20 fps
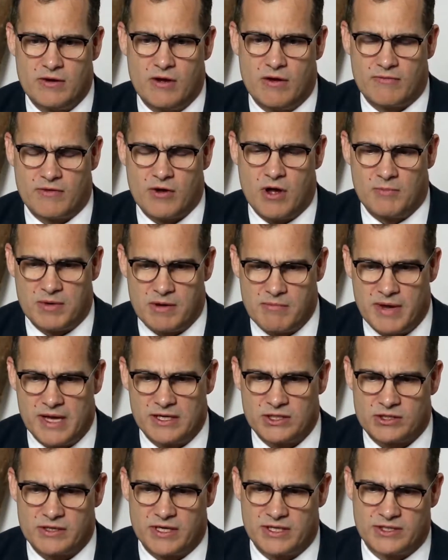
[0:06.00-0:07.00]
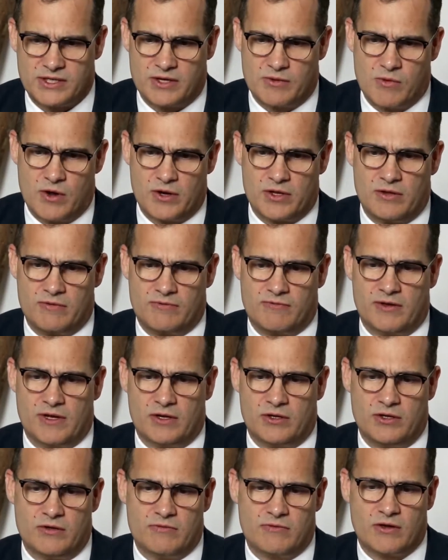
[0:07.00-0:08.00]
not complementary to what you
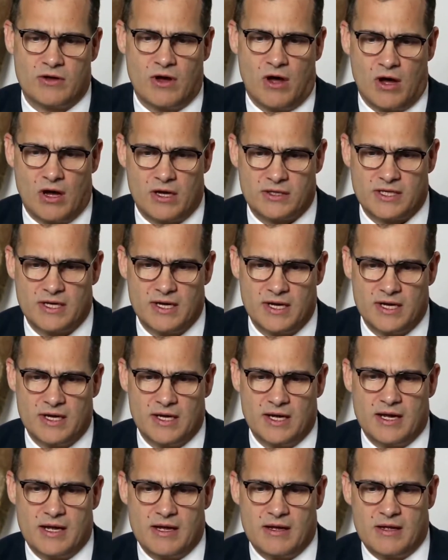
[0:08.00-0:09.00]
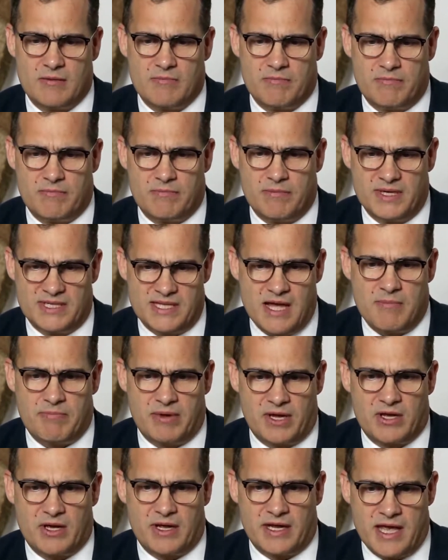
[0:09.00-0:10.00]
feel you've got. Is that
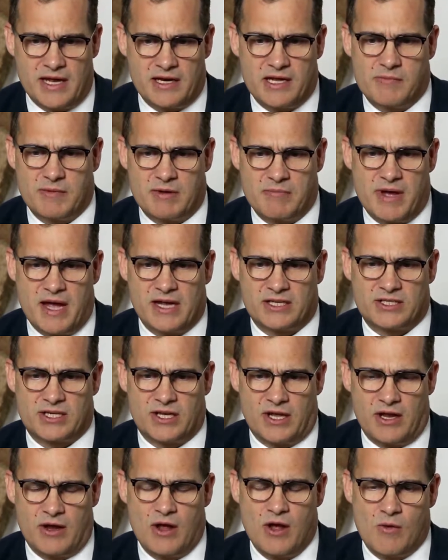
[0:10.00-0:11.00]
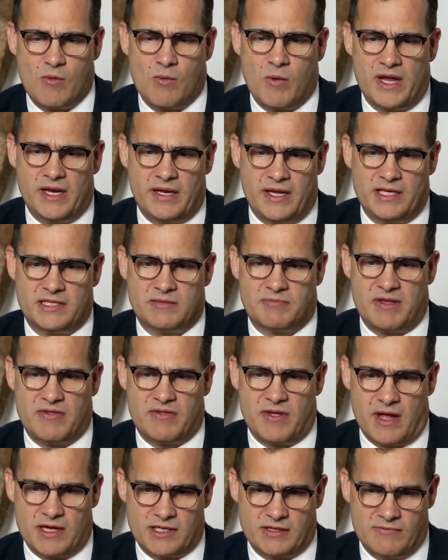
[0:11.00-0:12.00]
because, again, coming back to, we need to be,
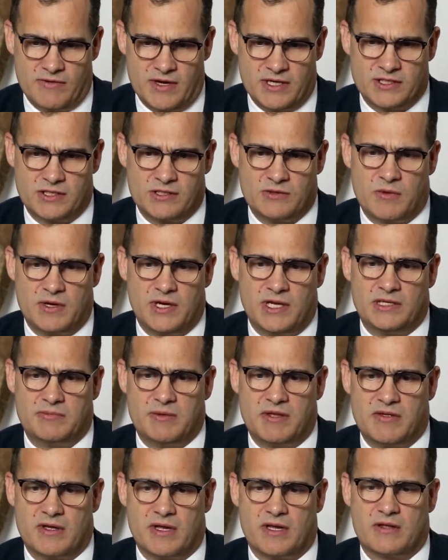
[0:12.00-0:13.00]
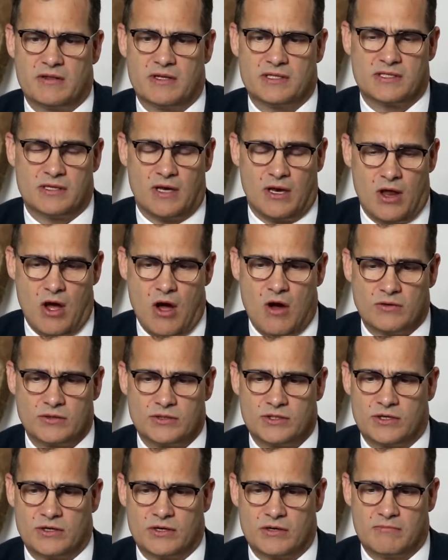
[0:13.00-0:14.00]
as investors, we need to be thinking this is a
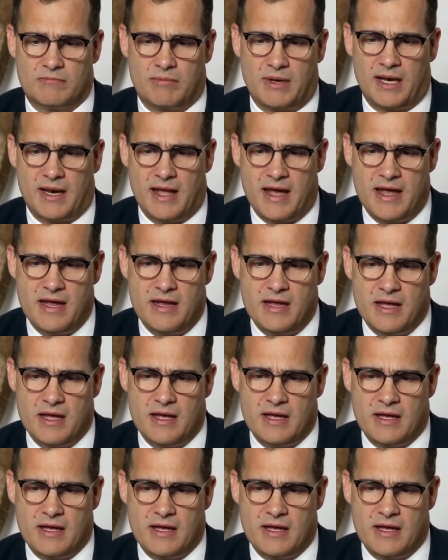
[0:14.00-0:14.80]
long-term play?